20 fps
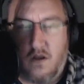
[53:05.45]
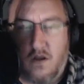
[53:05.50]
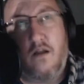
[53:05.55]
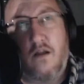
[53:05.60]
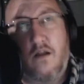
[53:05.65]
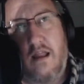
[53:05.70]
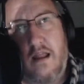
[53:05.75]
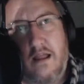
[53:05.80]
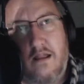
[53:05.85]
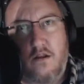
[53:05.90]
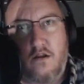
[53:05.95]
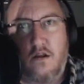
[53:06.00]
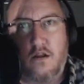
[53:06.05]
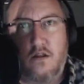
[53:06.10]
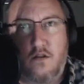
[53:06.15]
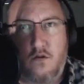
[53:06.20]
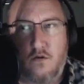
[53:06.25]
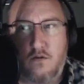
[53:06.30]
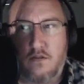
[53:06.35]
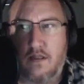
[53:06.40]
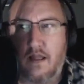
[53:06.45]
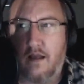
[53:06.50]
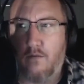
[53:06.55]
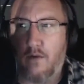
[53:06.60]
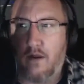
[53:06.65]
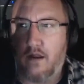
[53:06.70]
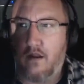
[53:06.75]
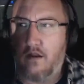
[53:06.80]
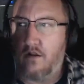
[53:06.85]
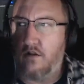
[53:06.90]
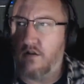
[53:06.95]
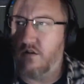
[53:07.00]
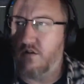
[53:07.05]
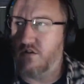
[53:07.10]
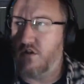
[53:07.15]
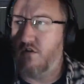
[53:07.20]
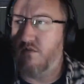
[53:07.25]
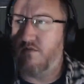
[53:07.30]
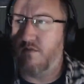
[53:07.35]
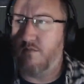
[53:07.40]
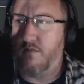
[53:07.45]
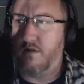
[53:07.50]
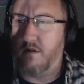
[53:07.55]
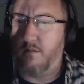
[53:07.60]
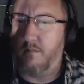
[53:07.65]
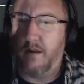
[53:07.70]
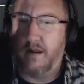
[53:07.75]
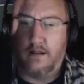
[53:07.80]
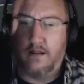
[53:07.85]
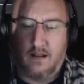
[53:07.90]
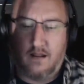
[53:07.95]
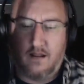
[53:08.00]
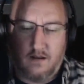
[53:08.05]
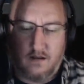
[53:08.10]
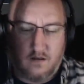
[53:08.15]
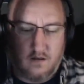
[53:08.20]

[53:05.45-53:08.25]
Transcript: Yeah, you could do it that way. You could just do it from the command line.